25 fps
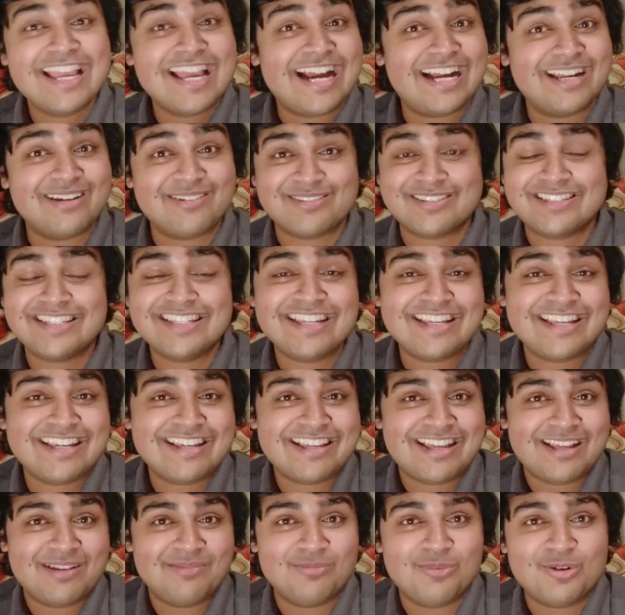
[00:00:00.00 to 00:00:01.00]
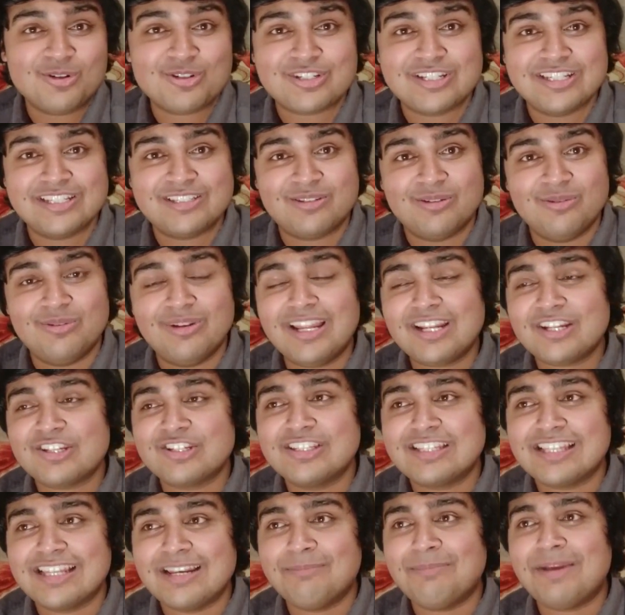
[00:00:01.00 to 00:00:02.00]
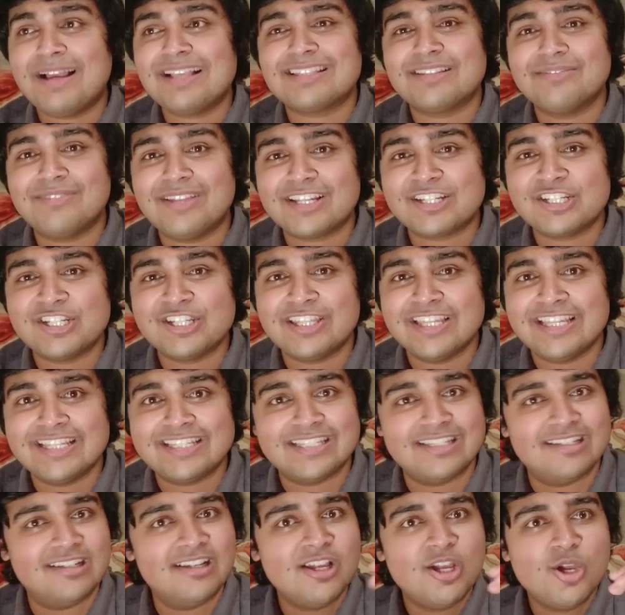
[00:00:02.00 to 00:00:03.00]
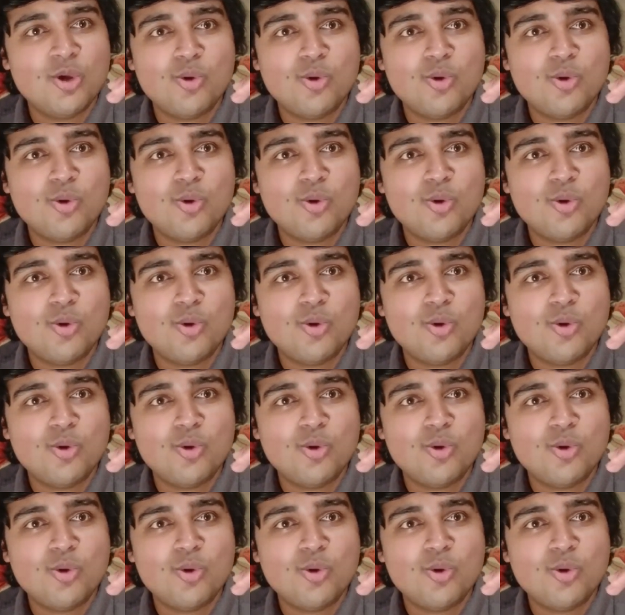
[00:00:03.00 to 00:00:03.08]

and you'll sit and watch these two lectures in a massive lecture theatre